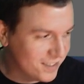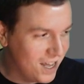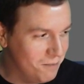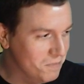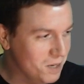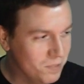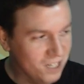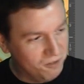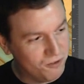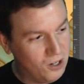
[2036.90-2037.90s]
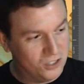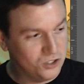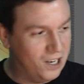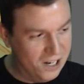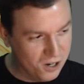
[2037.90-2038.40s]
not me being
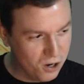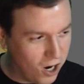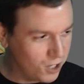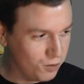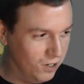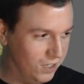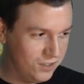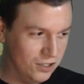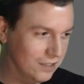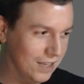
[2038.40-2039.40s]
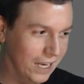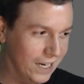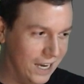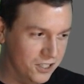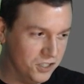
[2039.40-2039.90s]
frustrated or awkward. It's just like
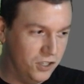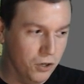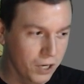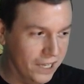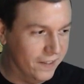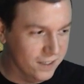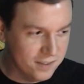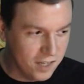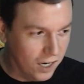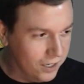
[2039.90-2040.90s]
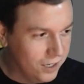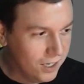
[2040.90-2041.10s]
I just do it and then it's done.